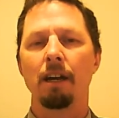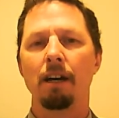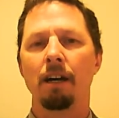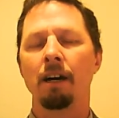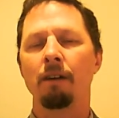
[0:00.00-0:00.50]

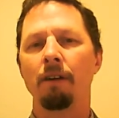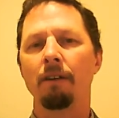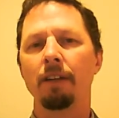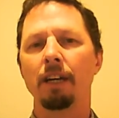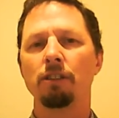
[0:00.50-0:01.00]

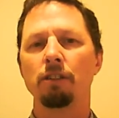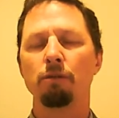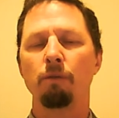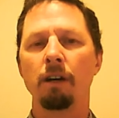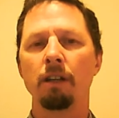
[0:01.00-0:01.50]
Revelations
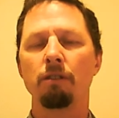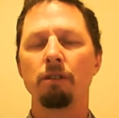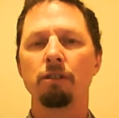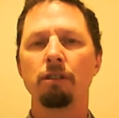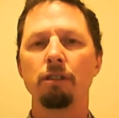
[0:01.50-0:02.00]
1 through
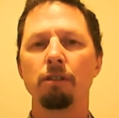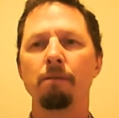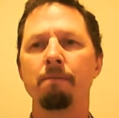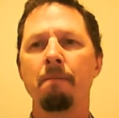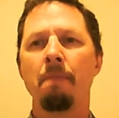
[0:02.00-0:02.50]
2.
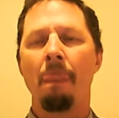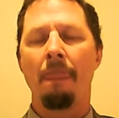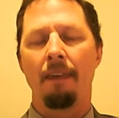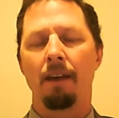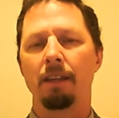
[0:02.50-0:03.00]

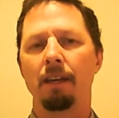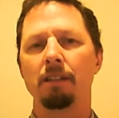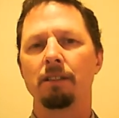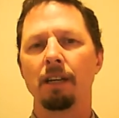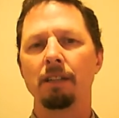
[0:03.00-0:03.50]
And then it
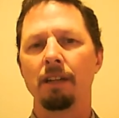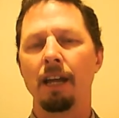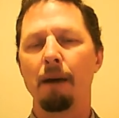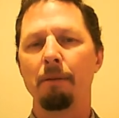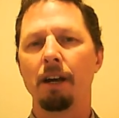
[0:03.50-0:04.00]
says in
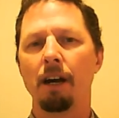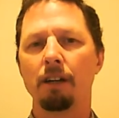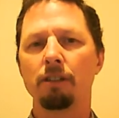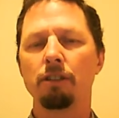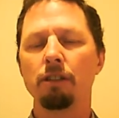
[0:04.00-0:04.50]

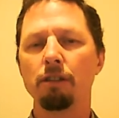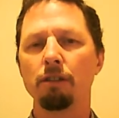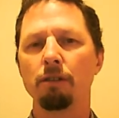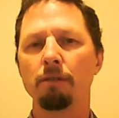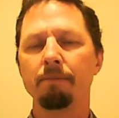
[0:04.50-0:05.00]
Habakkuk
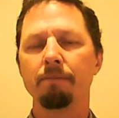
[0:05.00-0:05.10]
2,